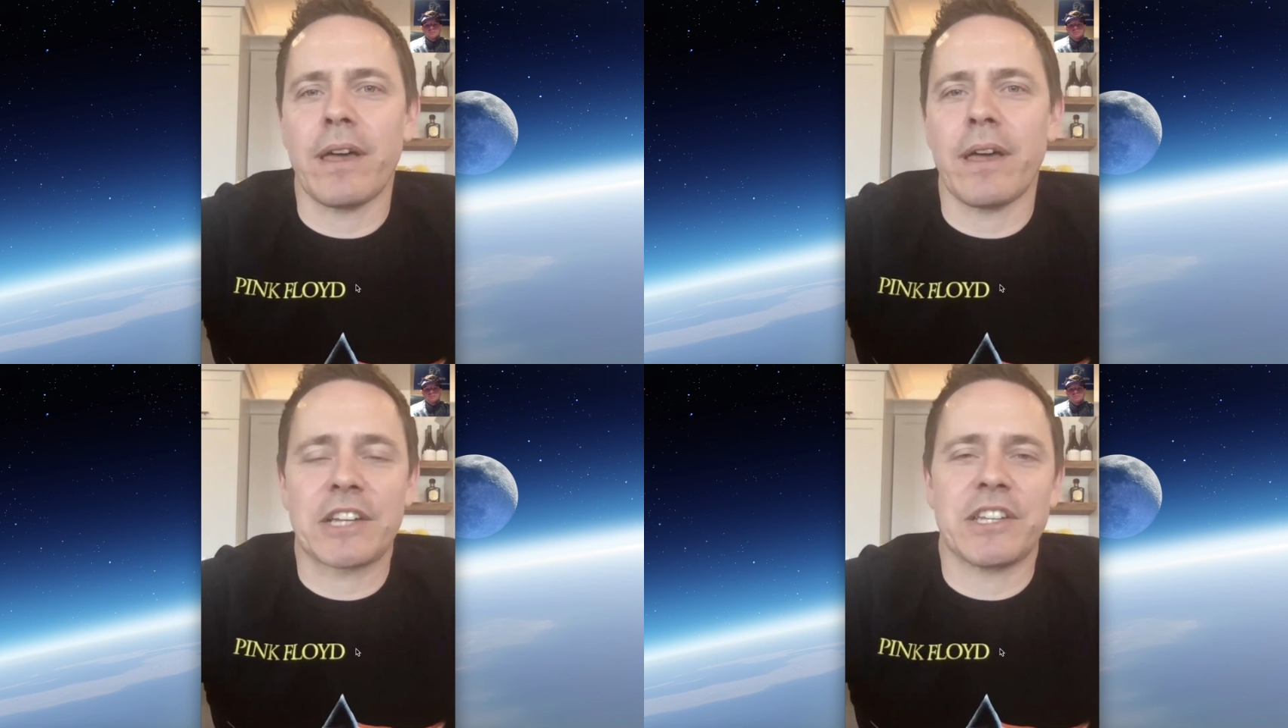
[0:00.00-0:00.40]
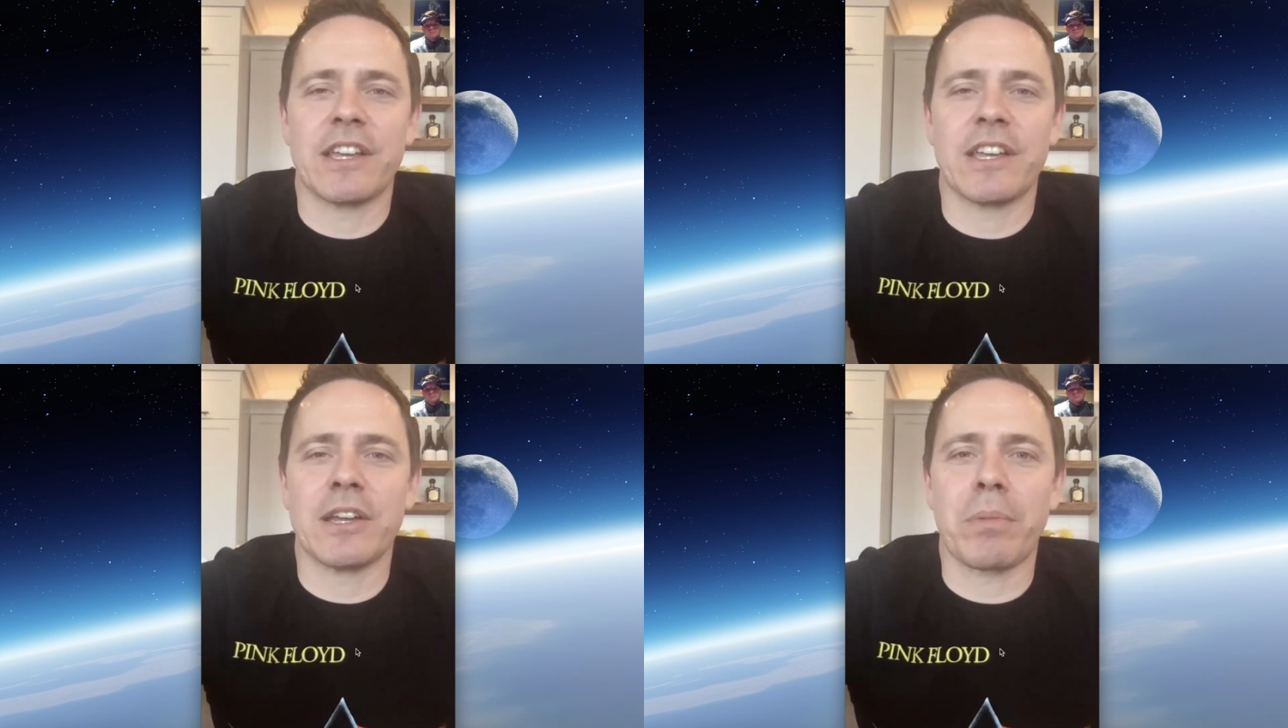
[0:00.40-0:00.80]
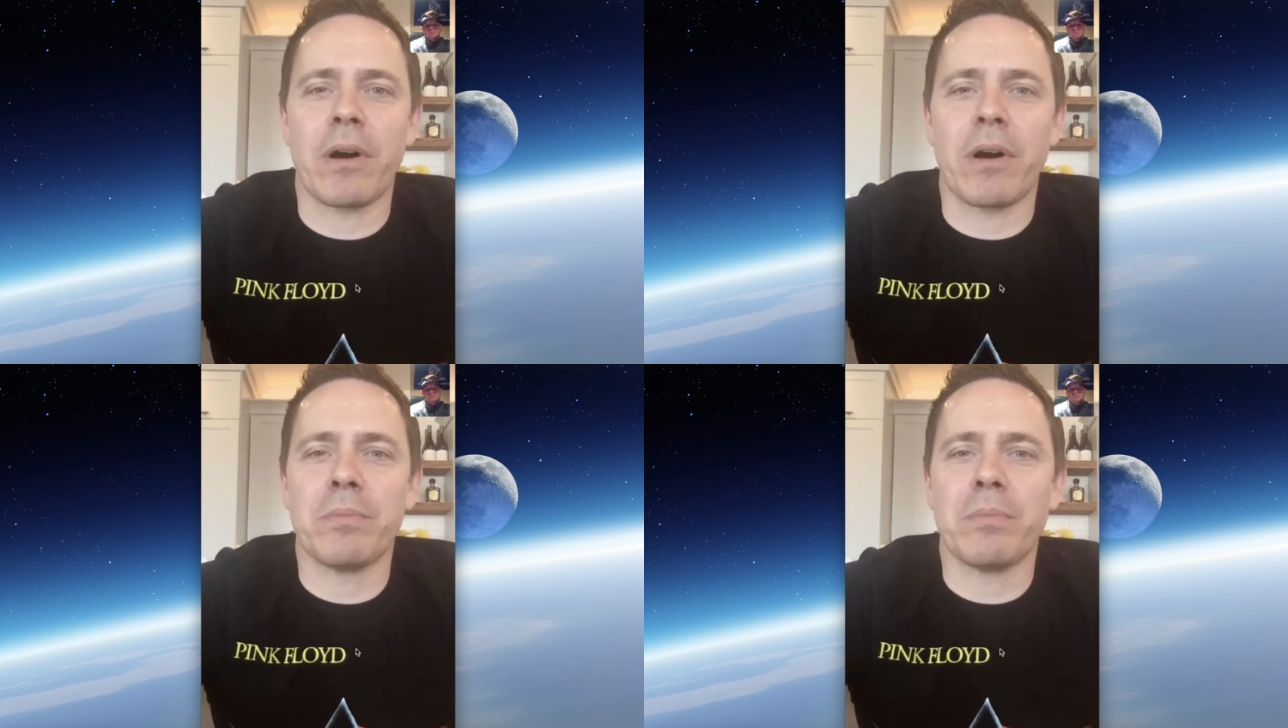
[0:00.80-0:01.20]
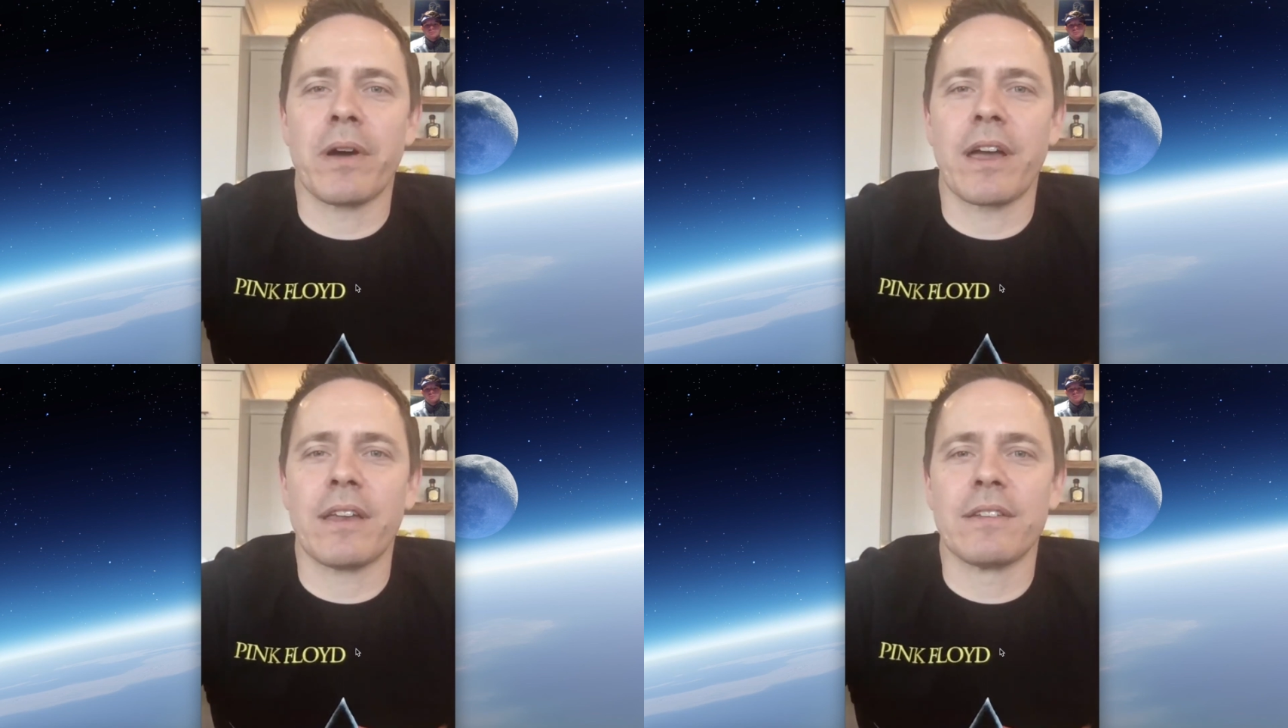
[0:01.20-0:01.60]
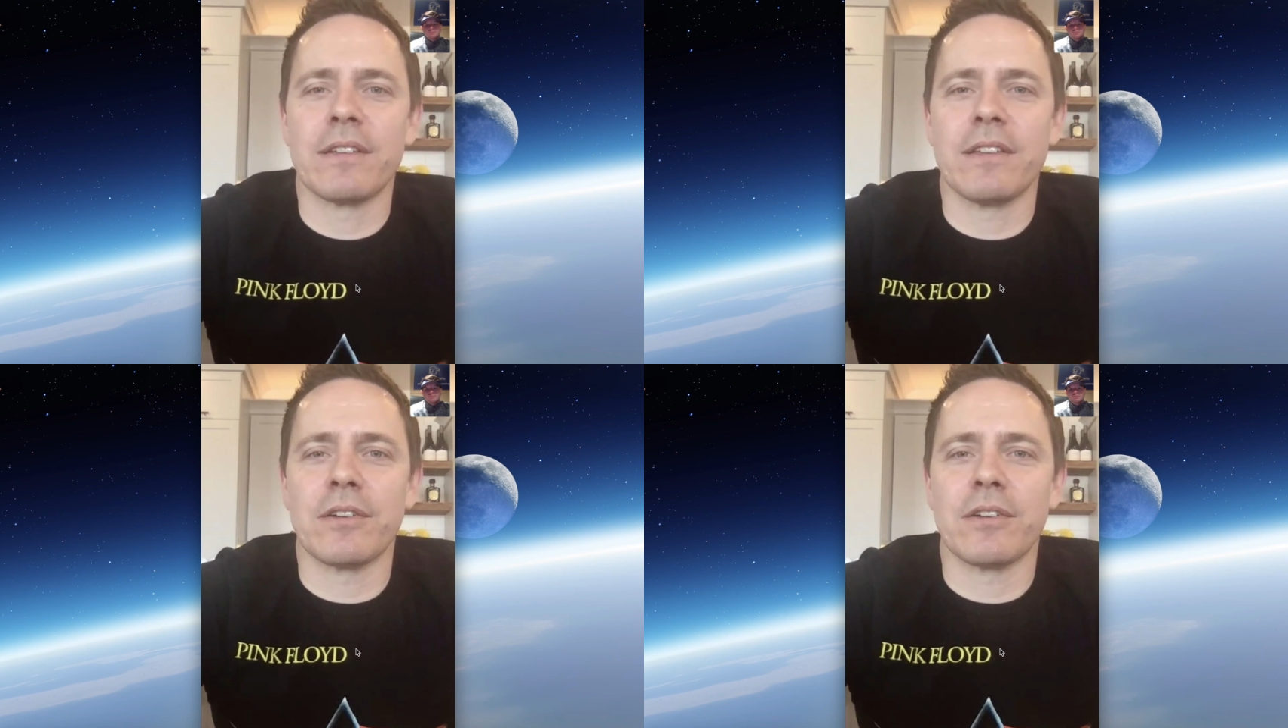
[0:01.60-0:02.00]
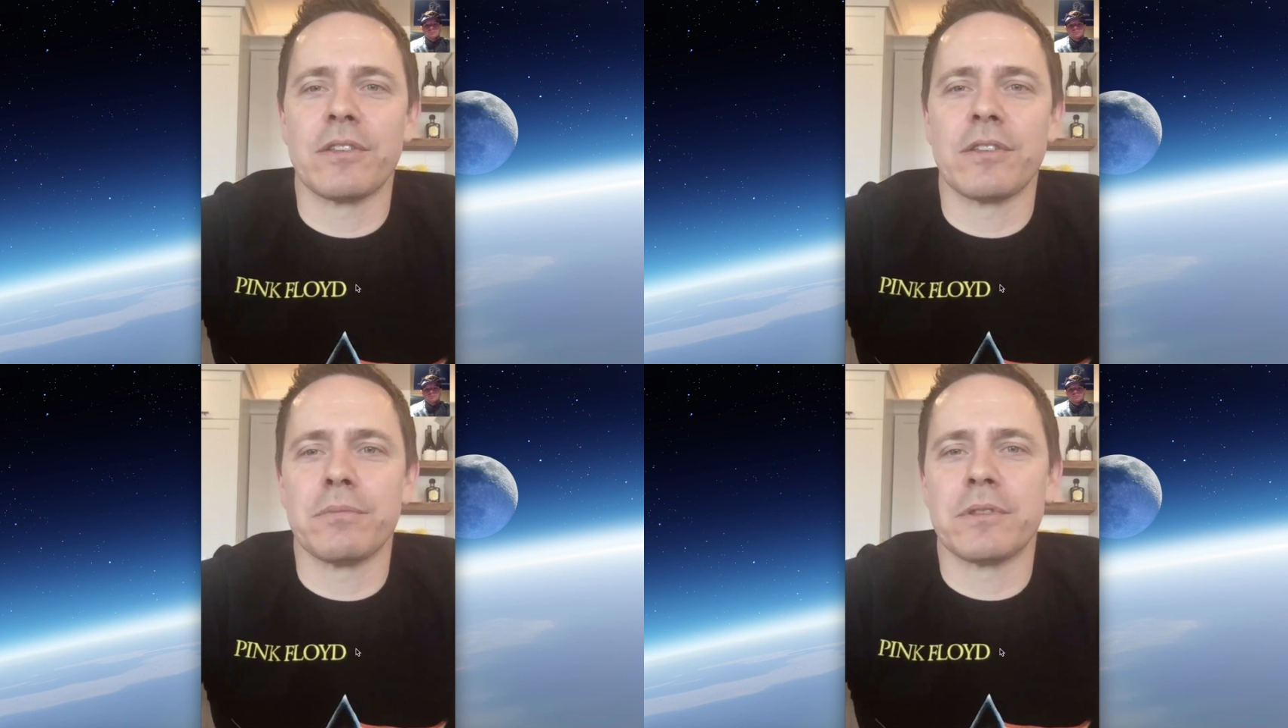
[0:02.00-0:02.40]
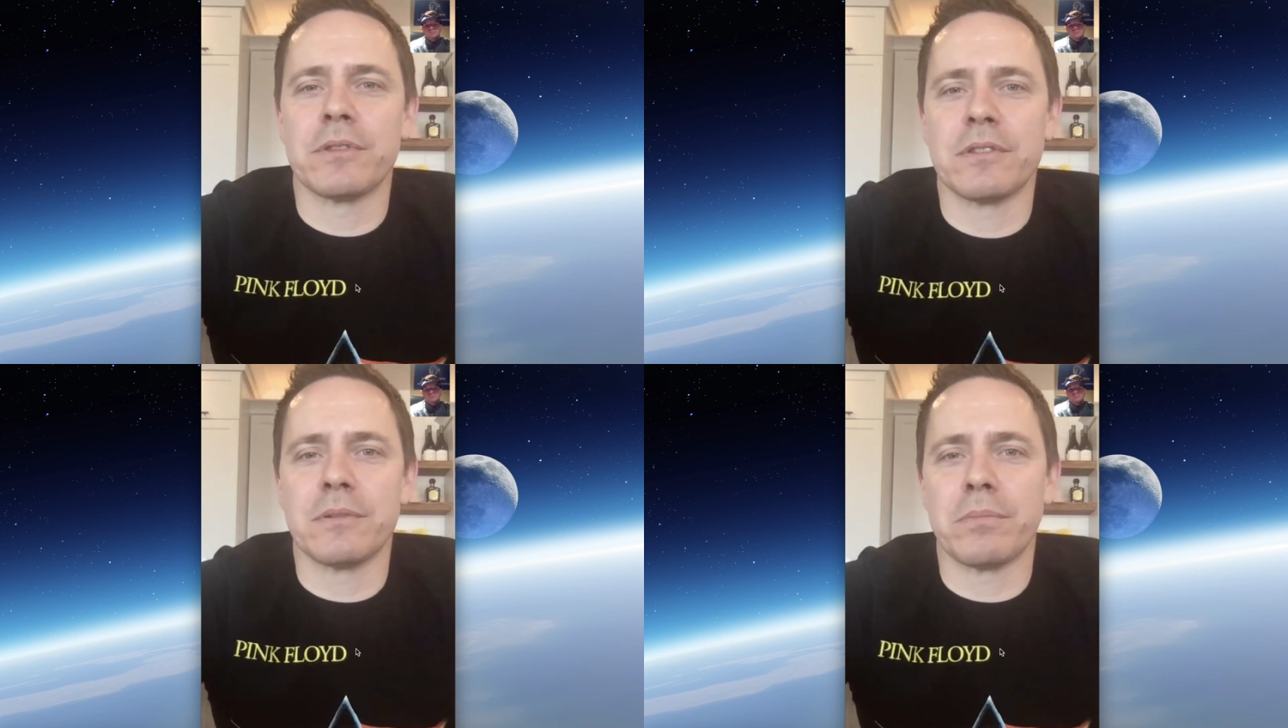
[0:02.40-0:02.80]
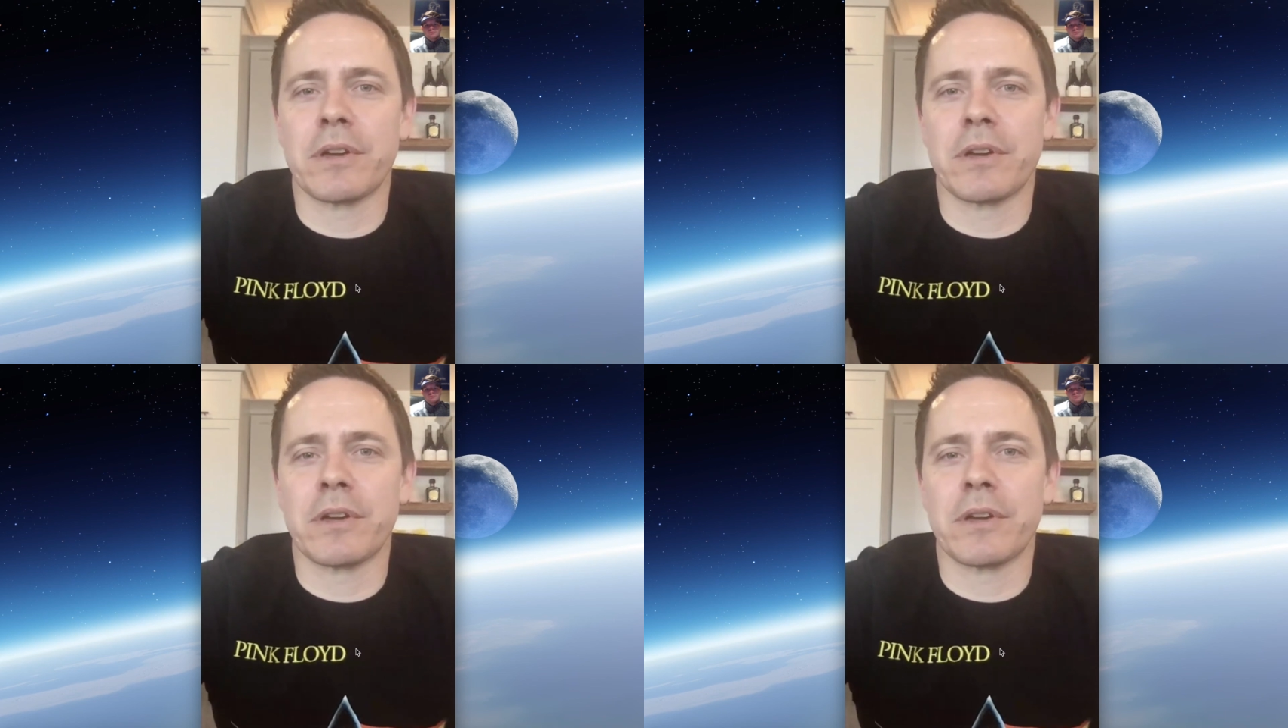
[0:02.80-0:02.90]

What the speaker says: actually end up occupying the